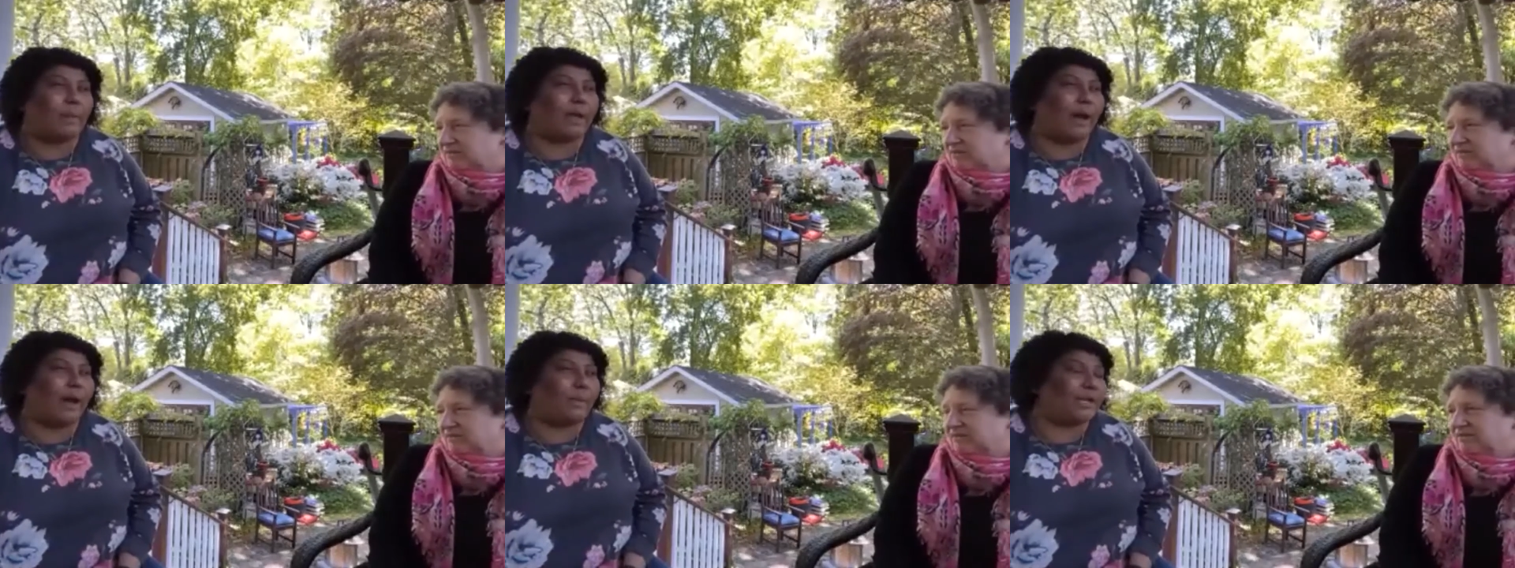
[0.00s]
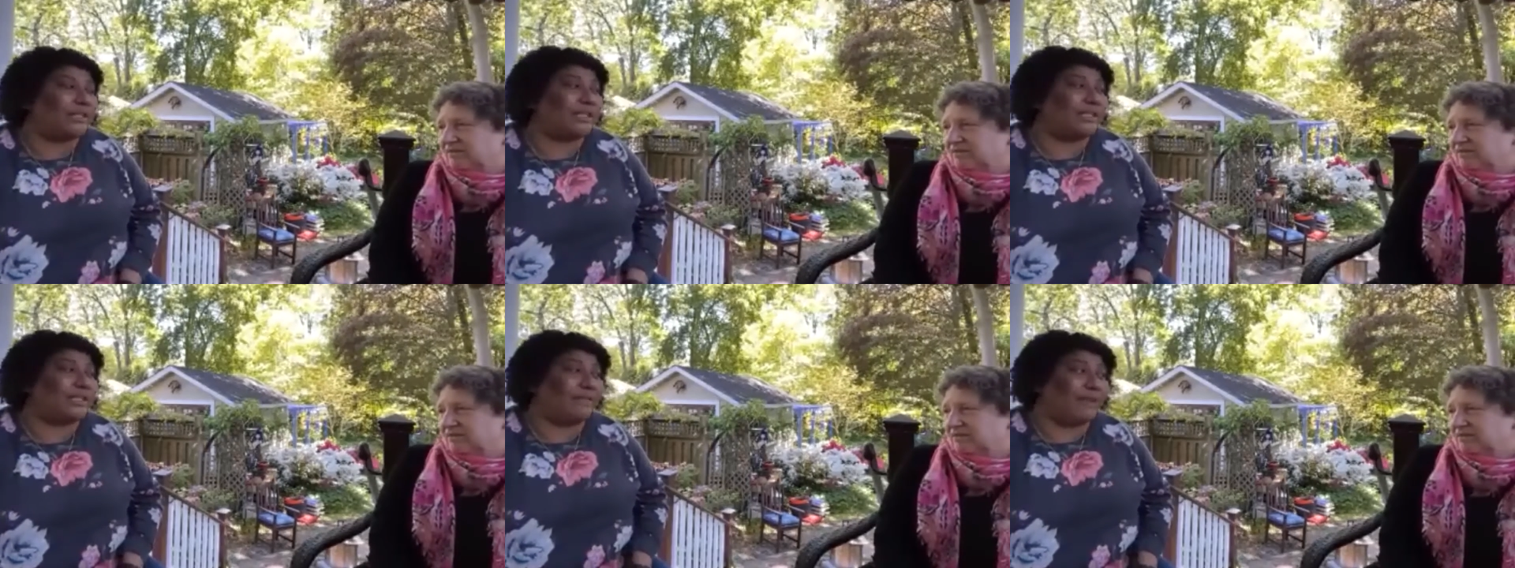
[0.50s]
Speaker 1: we all
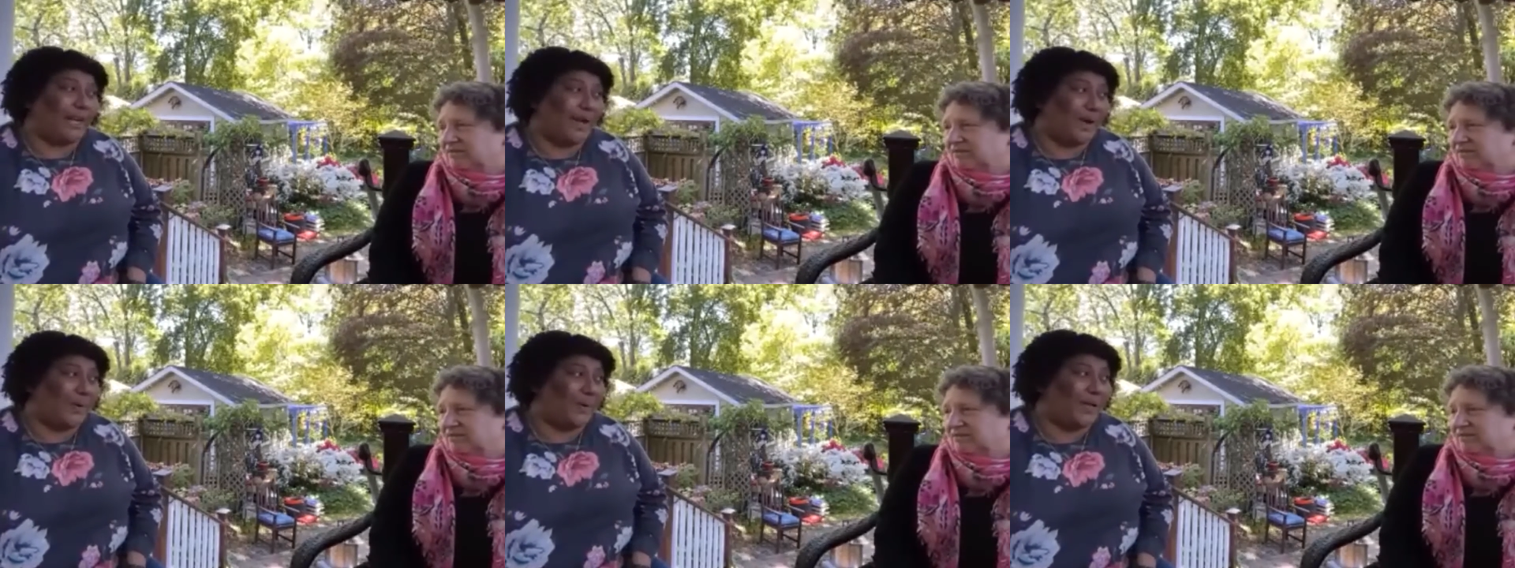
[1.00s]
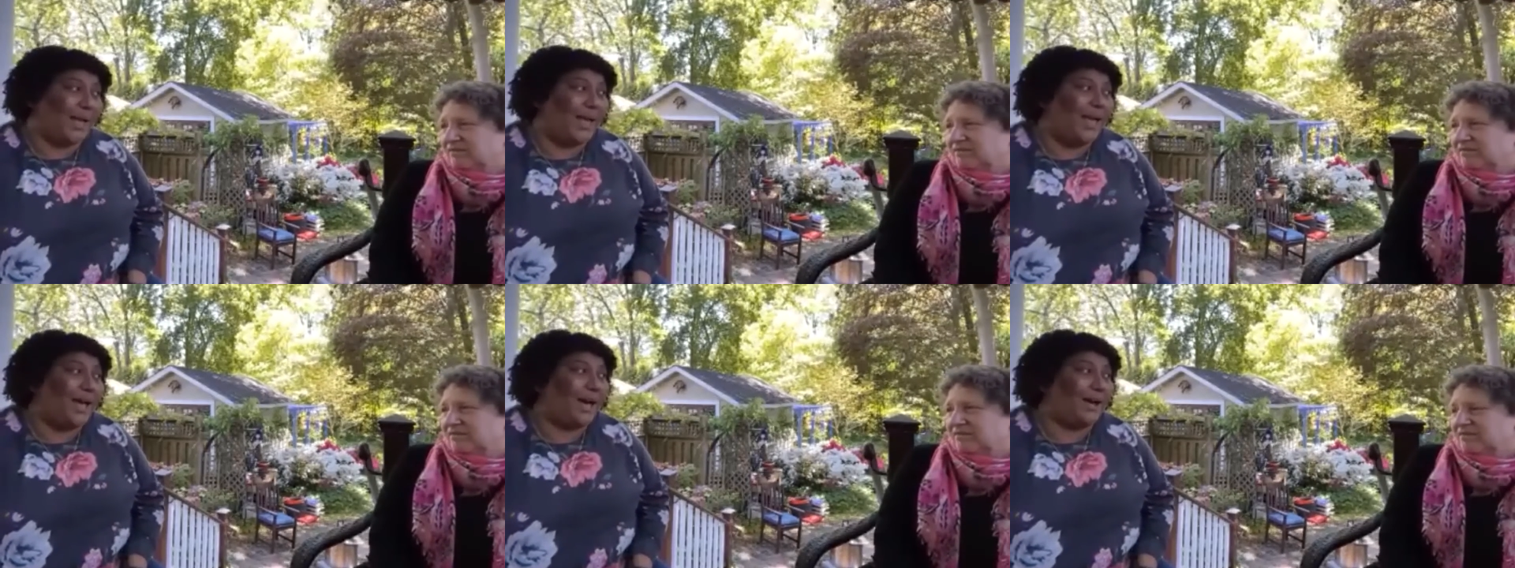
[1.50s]
watched this video
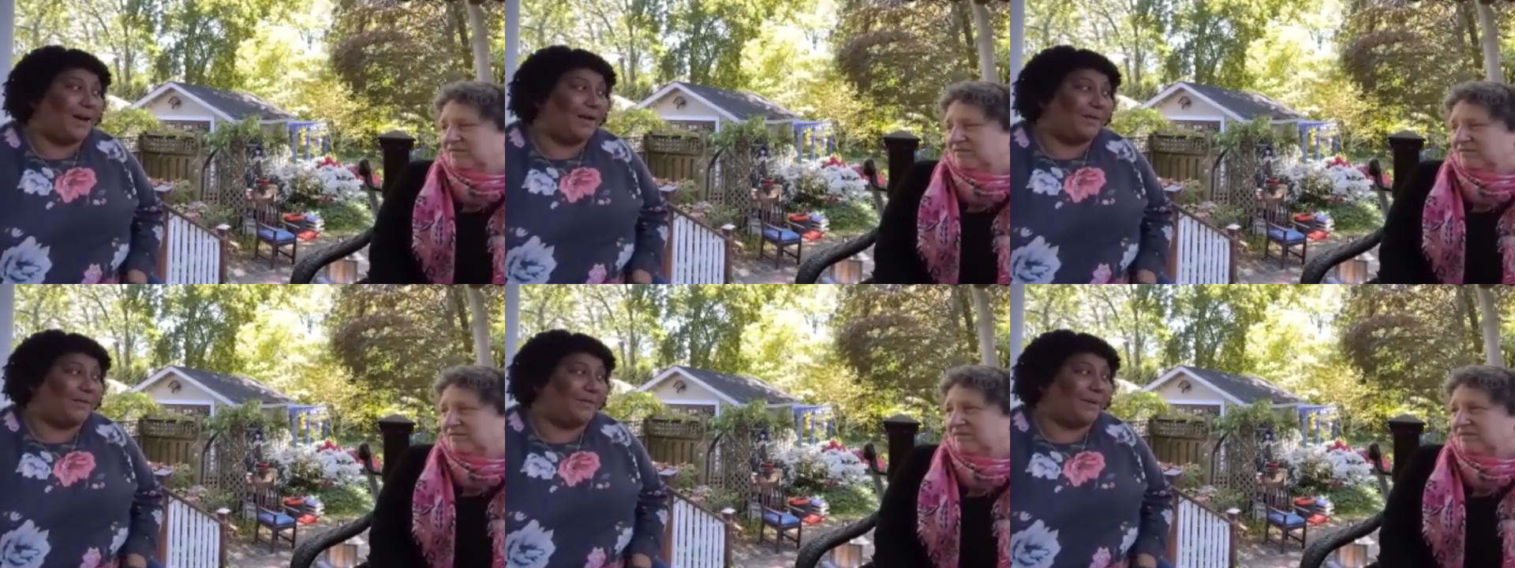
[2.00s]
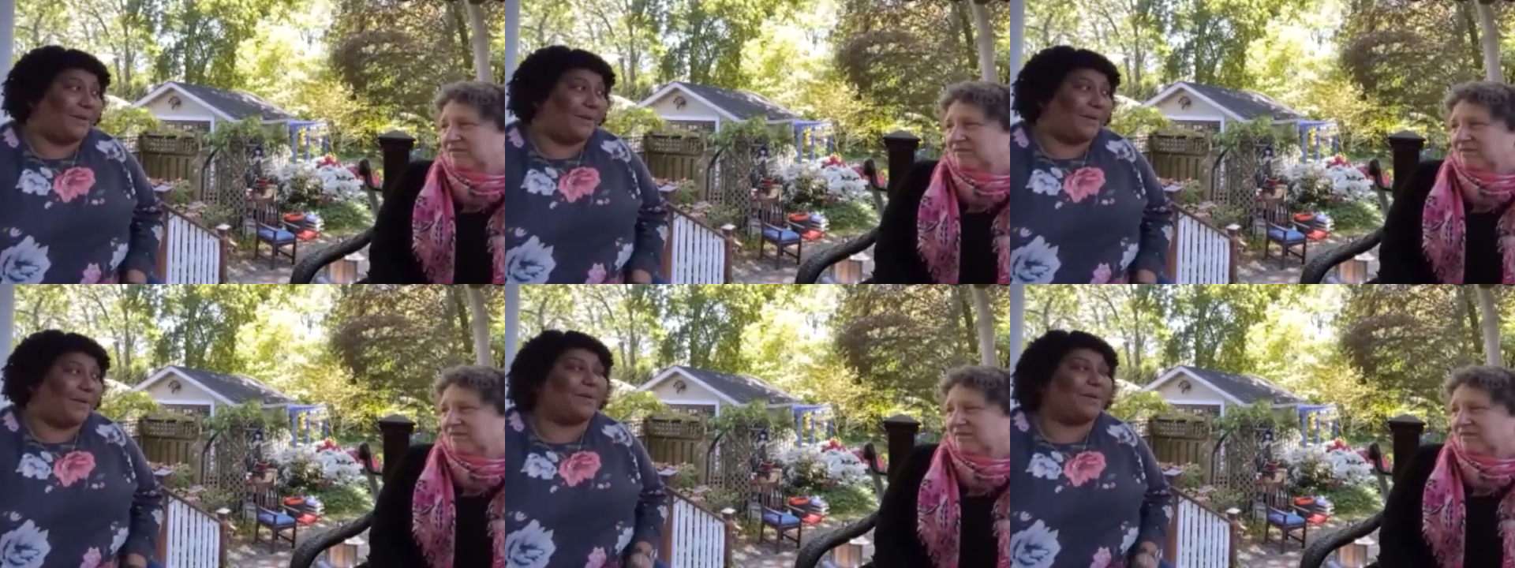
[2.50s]
of
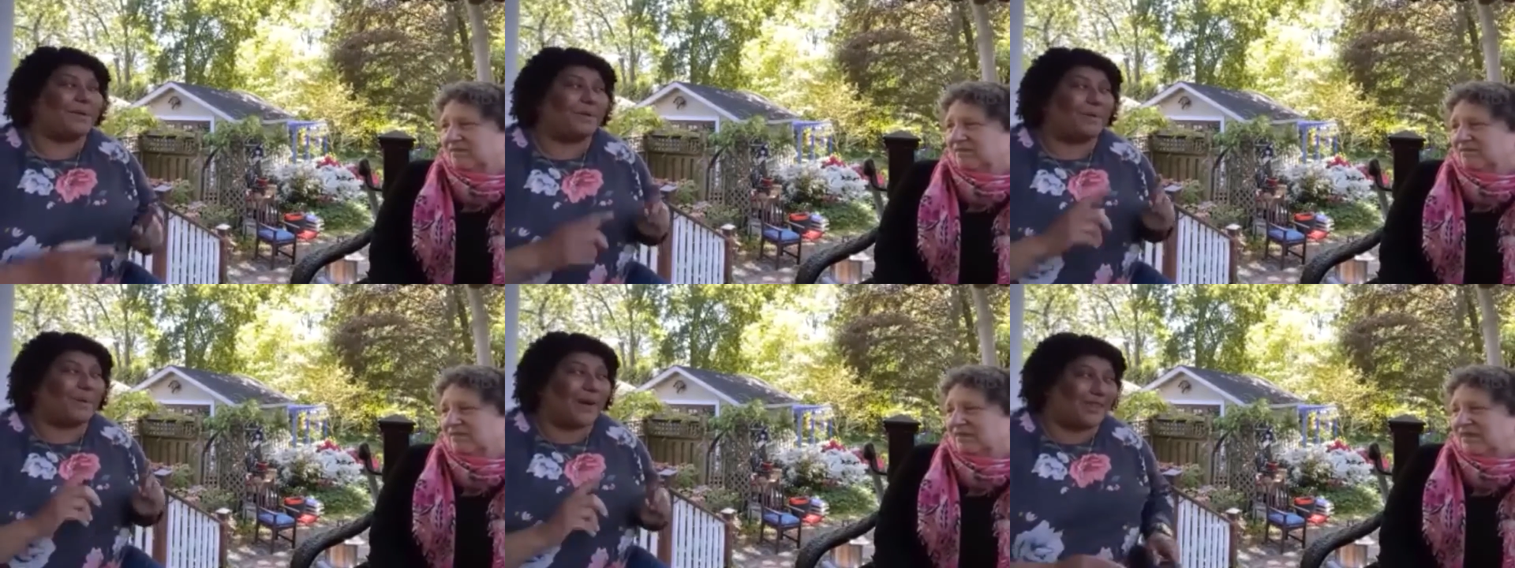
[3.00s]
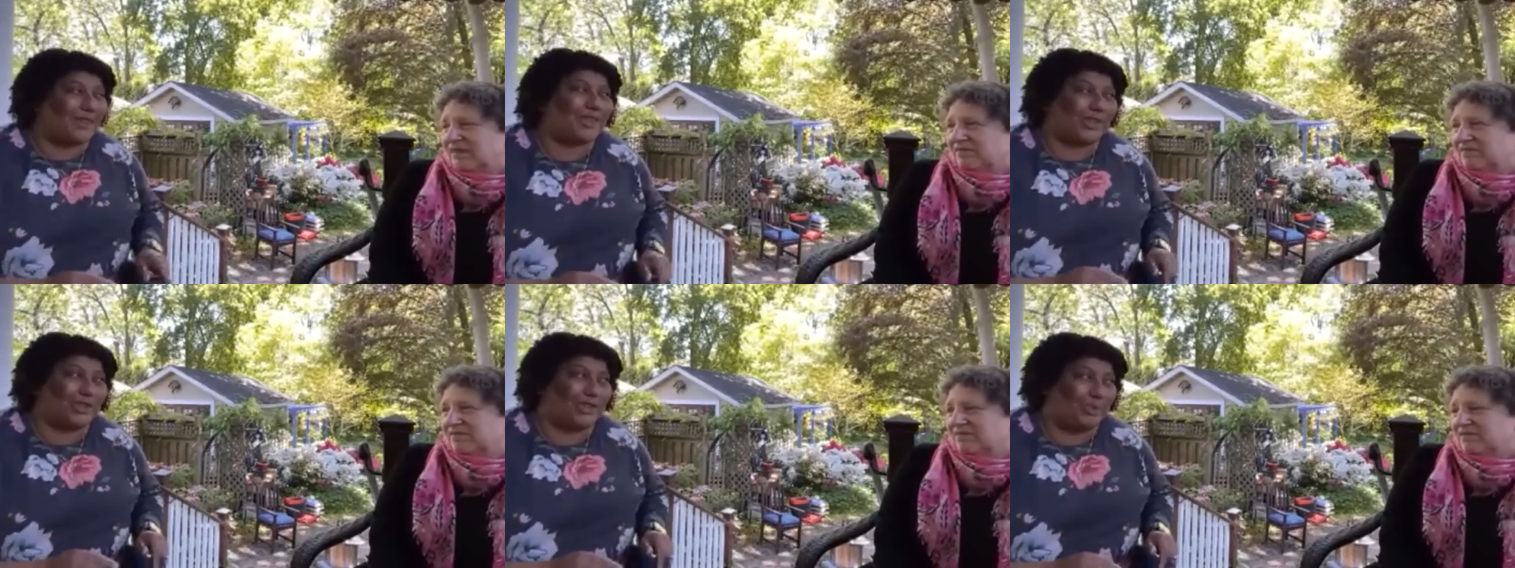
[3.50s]
where do
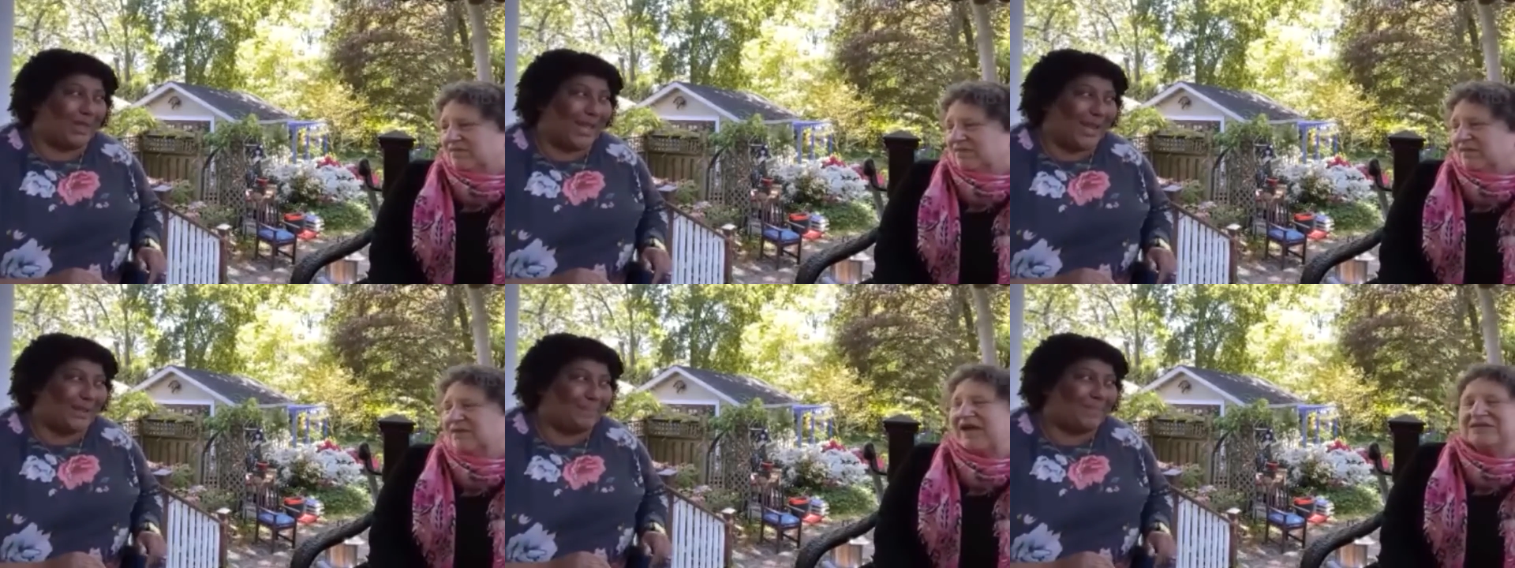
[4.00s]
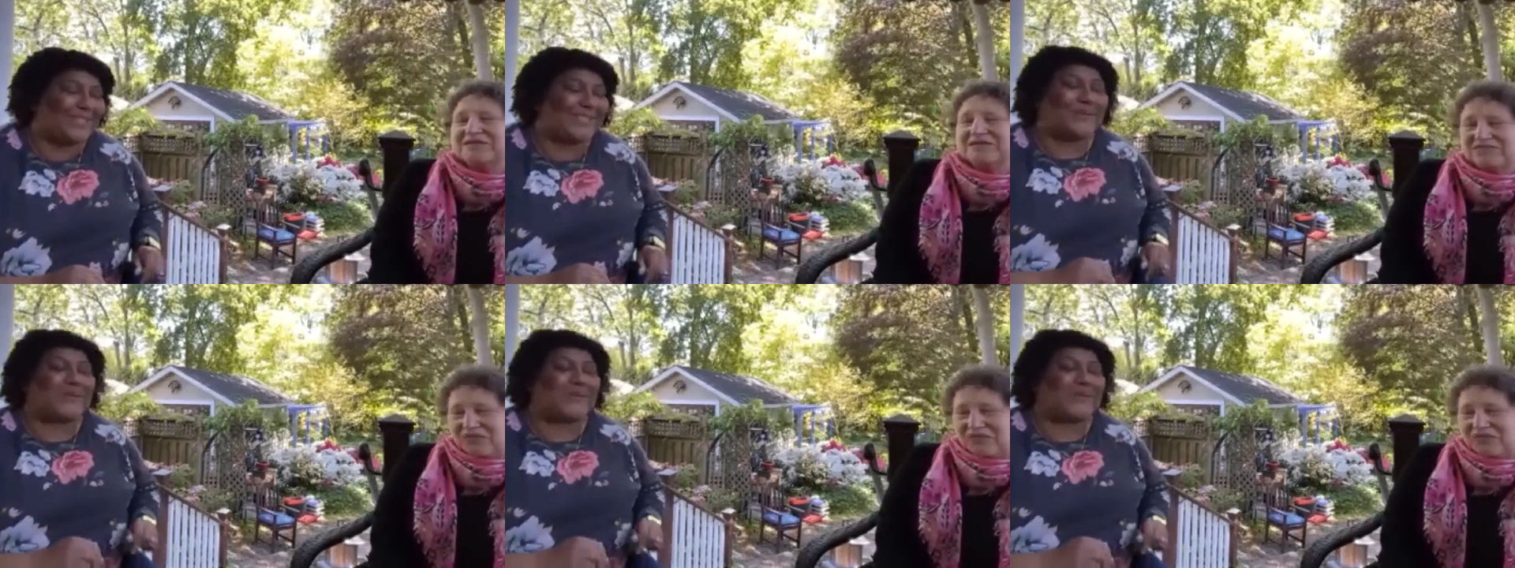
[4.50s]
the children play? Yes. So